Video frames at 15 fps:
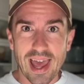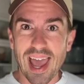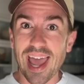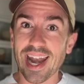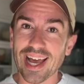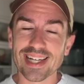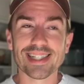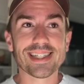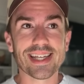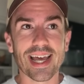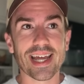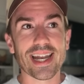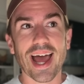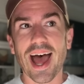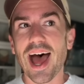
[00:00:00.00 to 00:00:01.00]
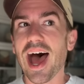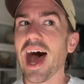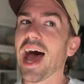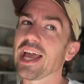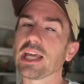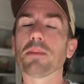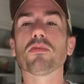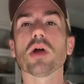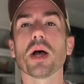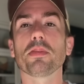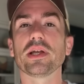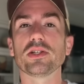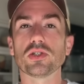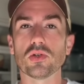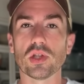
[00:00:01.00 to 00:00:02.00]
And I said, I could
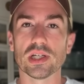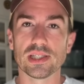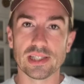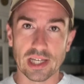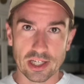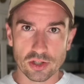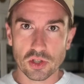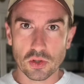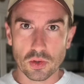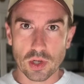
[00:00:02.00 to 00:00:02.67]
probably do this in 2